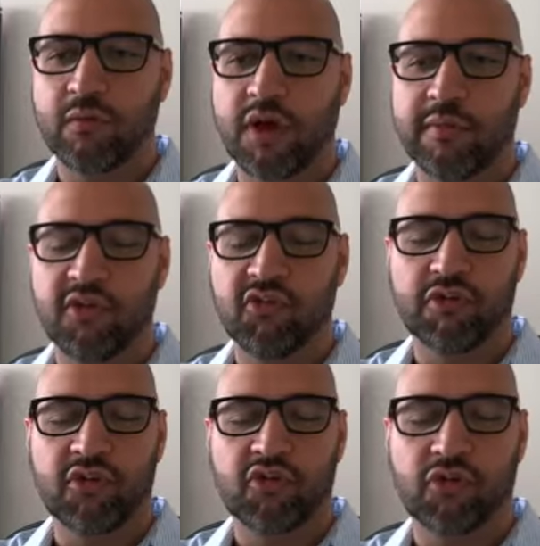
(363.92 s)
they're going to want to
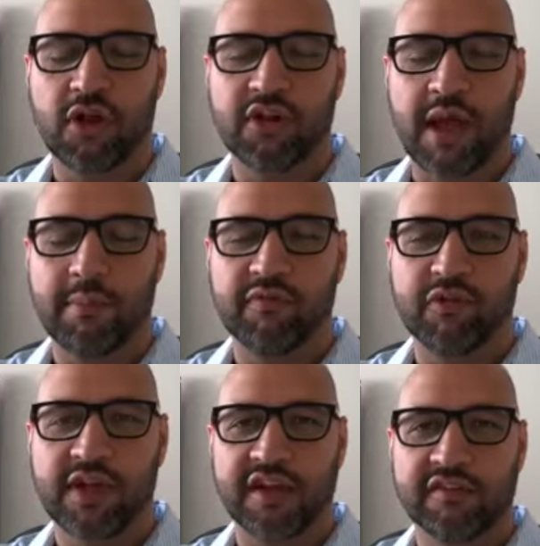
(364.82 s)
make sure that you're on top
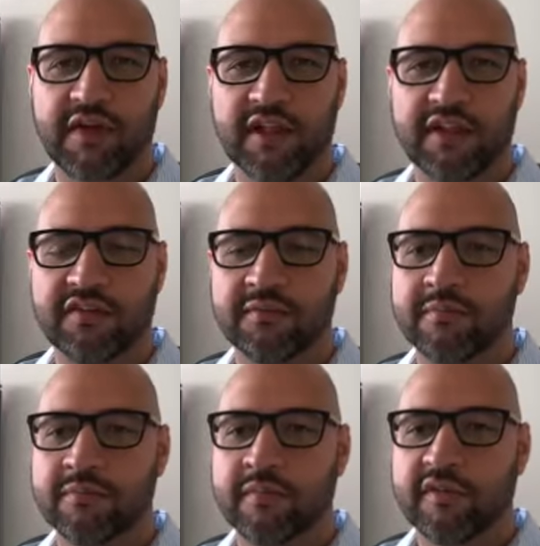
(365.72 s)
of your tax filings.
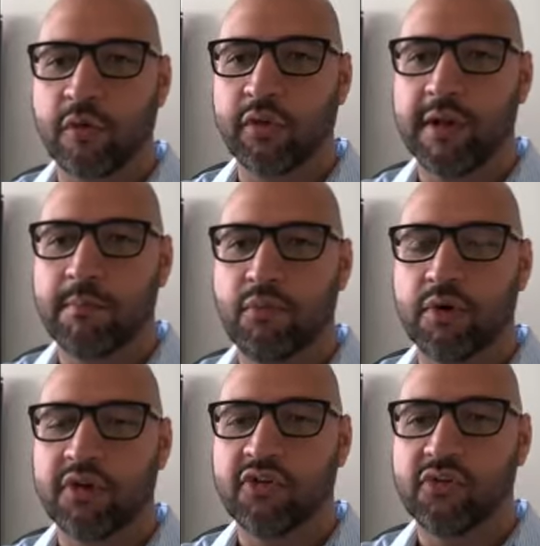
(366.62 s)
So really
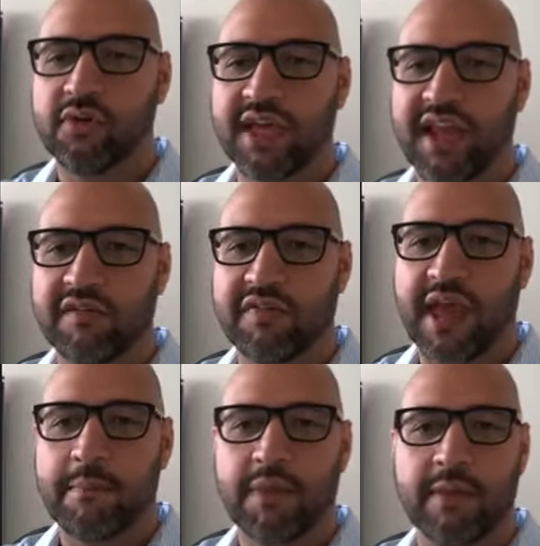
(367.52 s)
important to get ahead
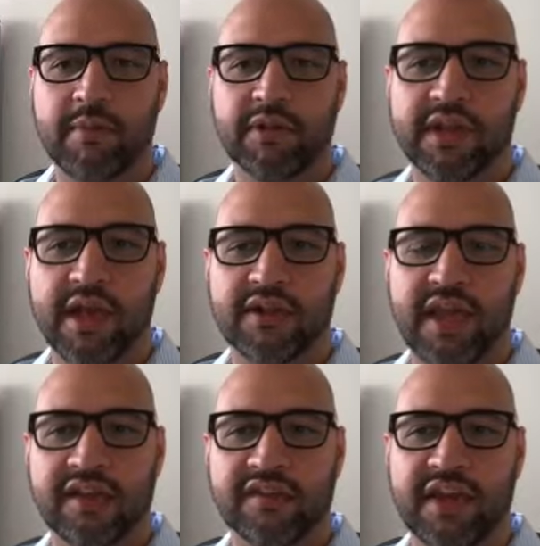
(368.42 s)
of that by building
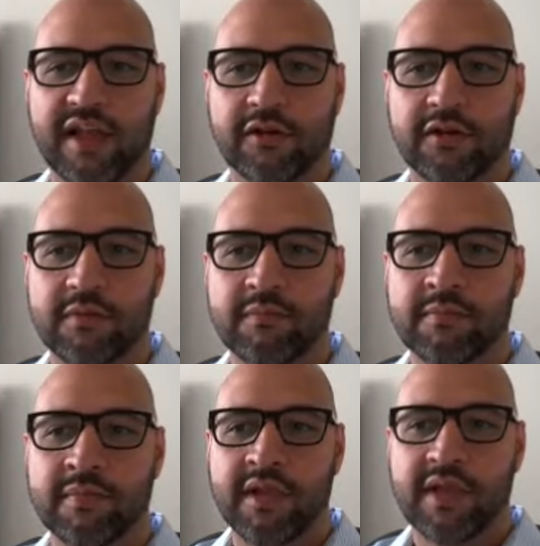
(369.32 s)
out a tax calendar.
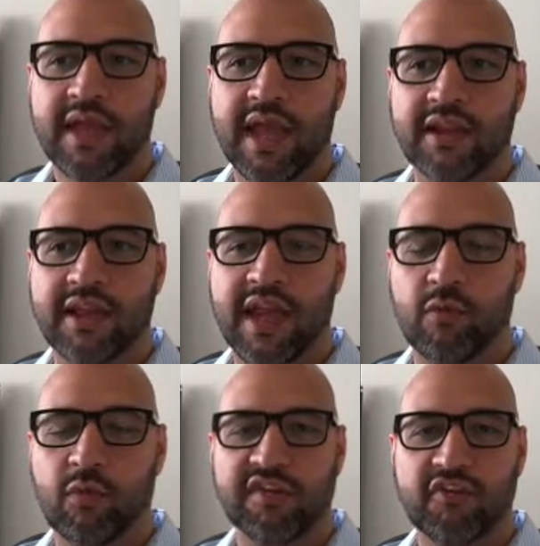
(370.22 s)
And
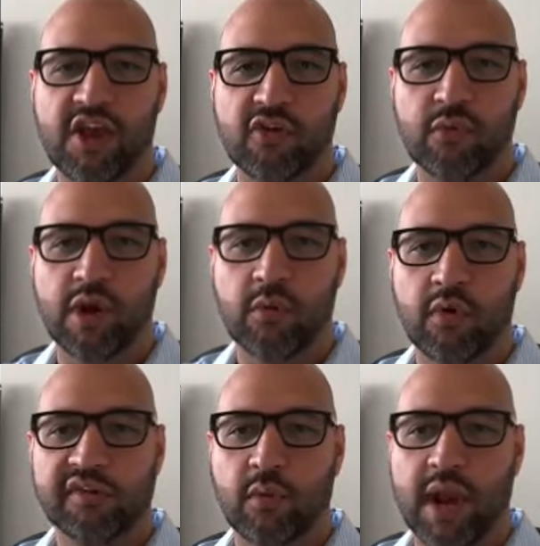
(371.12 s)
again, once
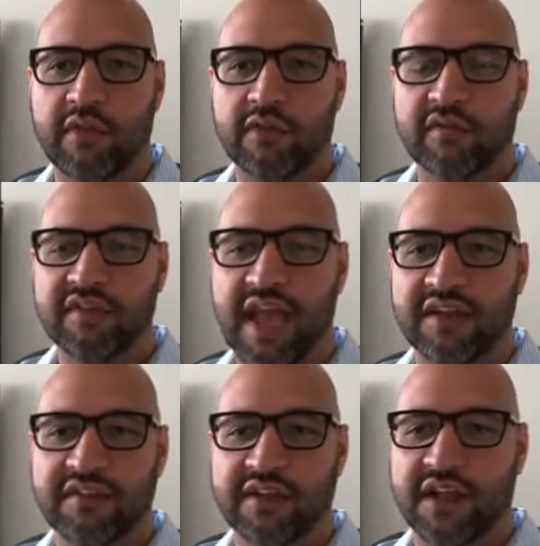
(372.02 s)
January rolls around, those
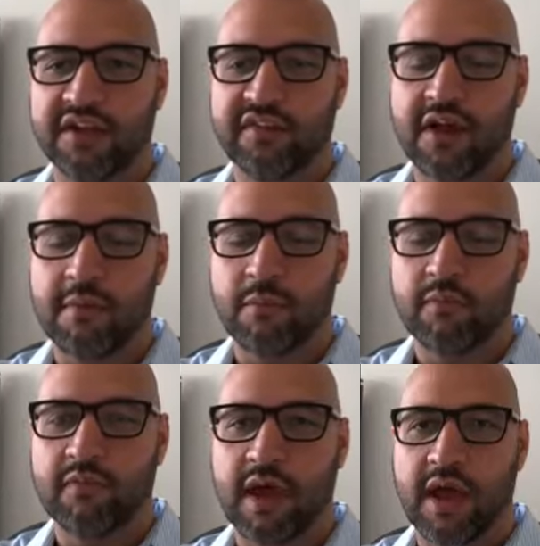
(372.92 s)
tax deadlines
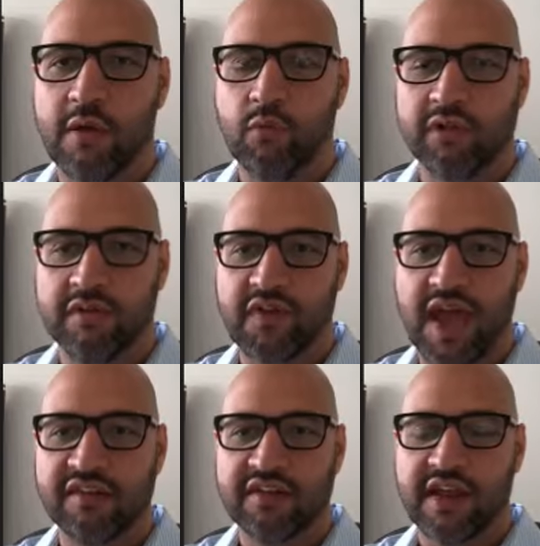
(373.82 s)
come really
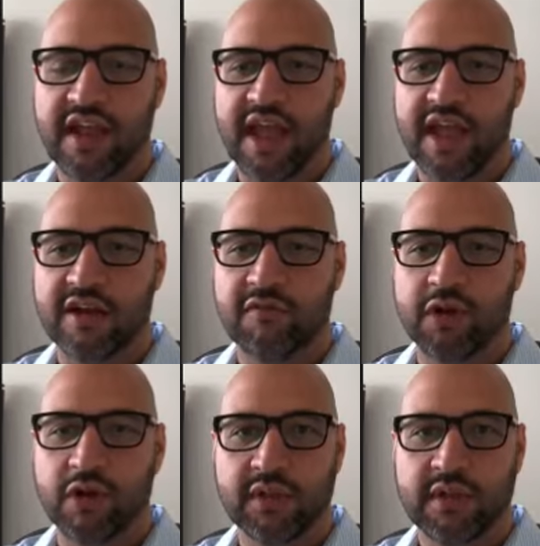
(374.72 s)
fast
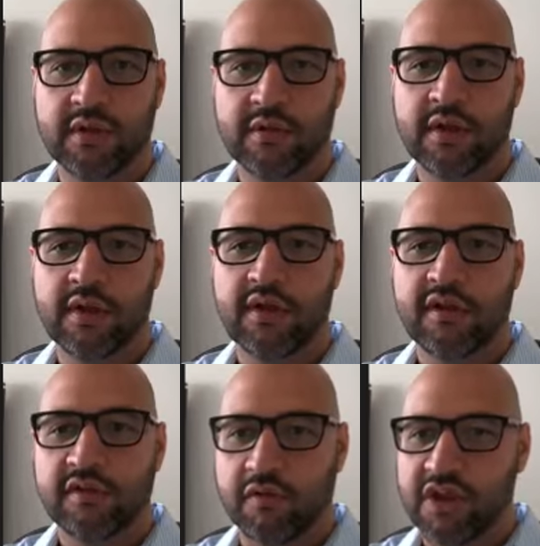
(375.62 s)
and frequently.
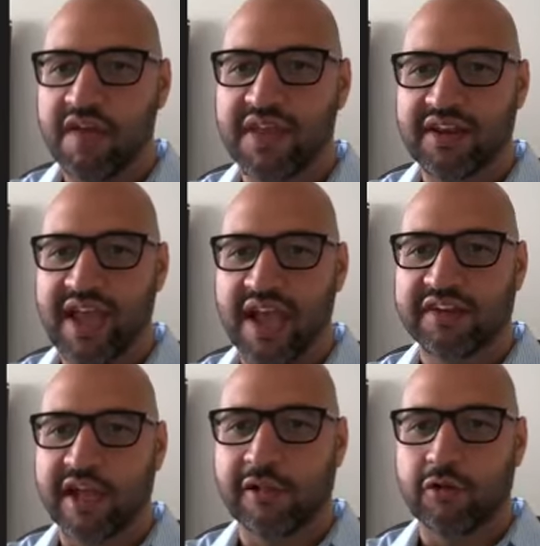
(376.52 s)
So if you have that
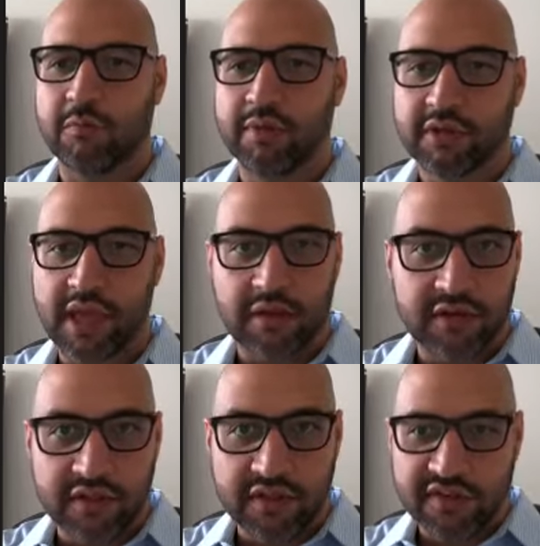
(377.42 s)
tax calendar built
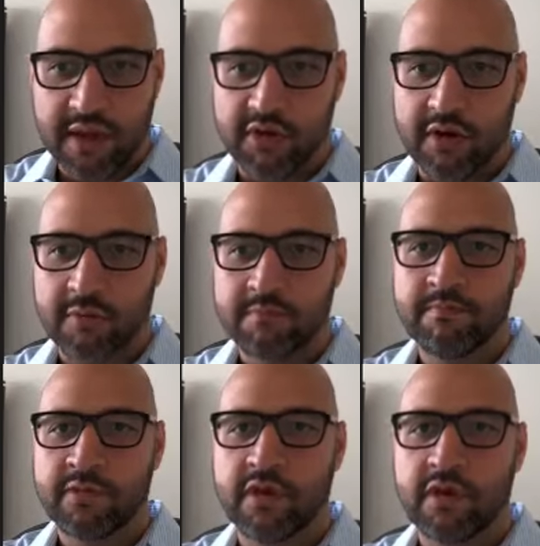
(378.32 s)
out at this time of
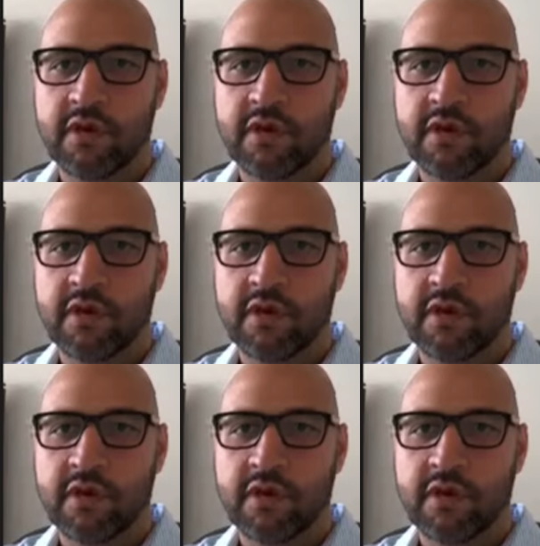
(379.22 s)
year,